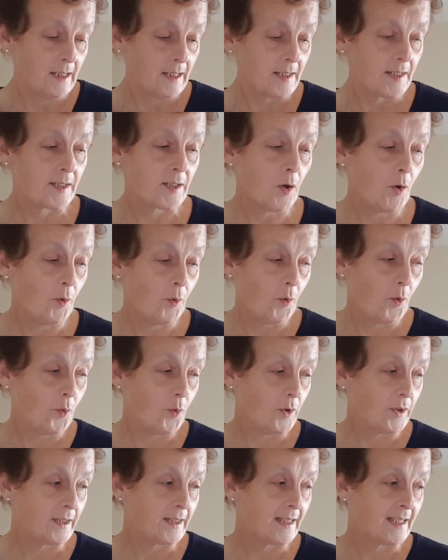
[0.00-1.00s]

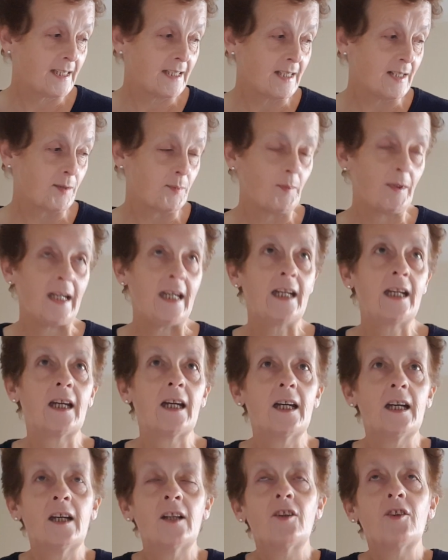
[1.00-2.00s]
So this
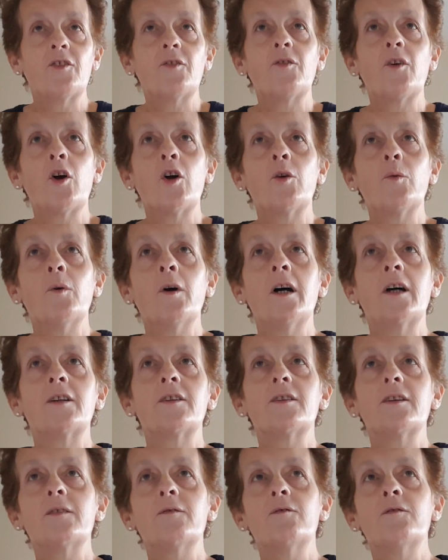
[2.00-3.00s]
week, it's for
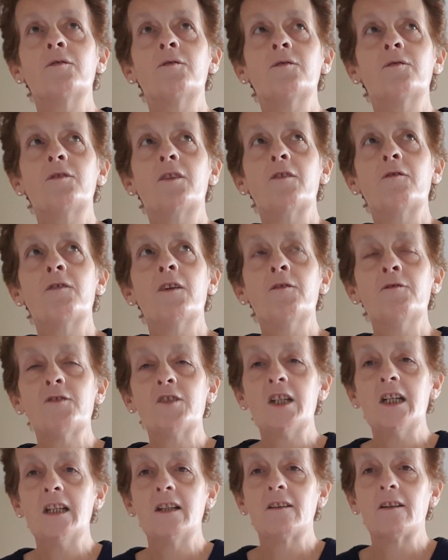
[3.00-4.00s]
what? The
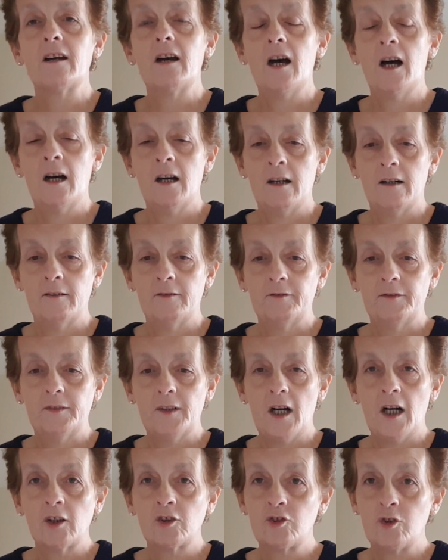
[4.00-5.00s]
15th
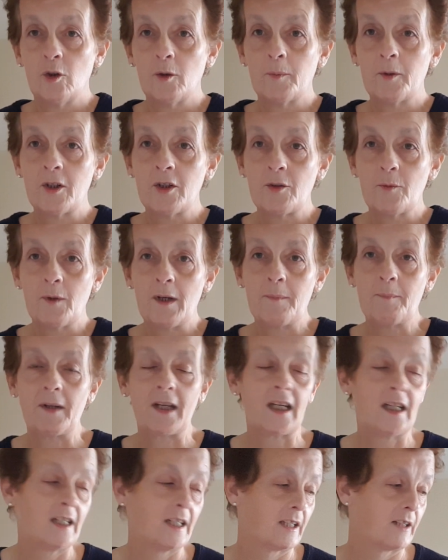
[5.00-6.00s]
of October, the week
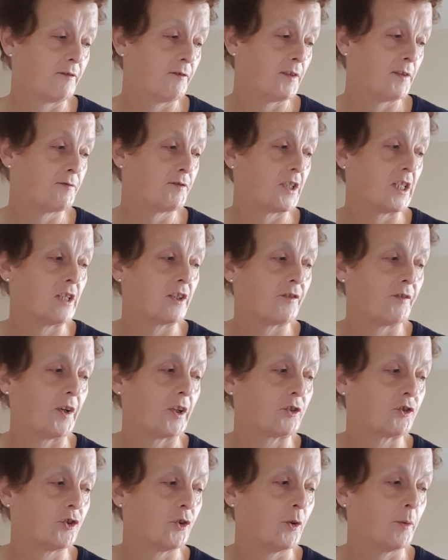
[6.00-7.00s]
beginning the 15th of
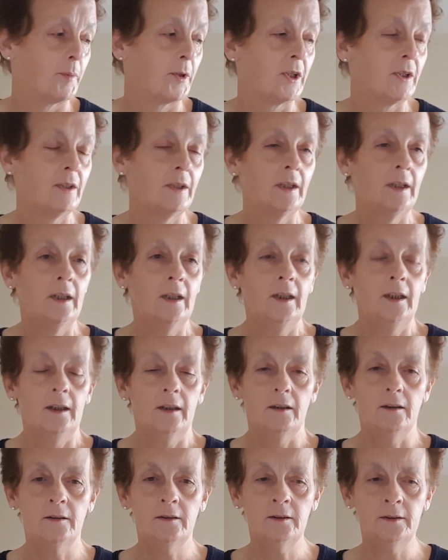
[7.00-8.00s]
October,
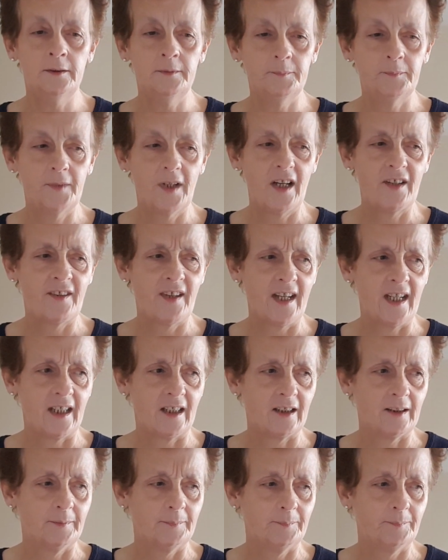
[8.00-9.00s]
I
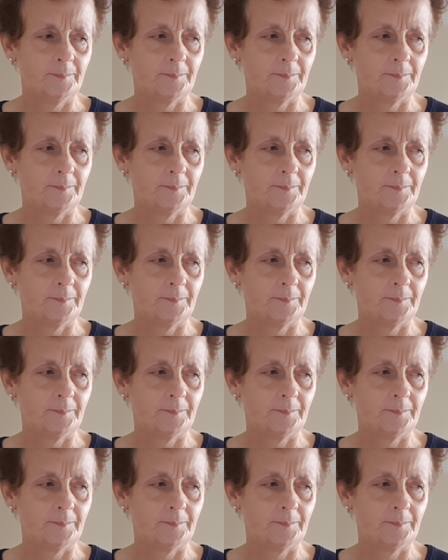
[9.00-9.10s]
think.